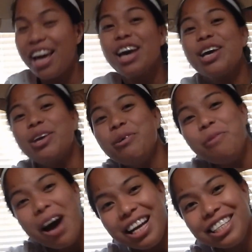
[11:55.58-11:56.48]
You
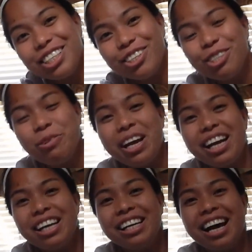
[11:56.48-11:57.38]
watch, because we
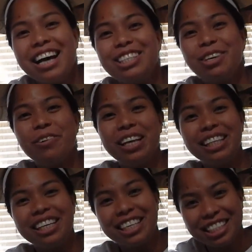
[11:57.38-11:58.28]
are not so
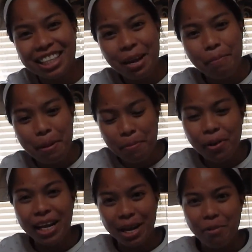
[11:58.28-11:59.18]
interesting
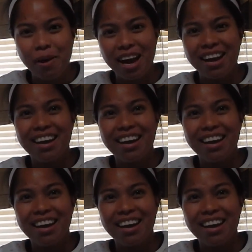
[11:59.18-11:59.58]
people anyway.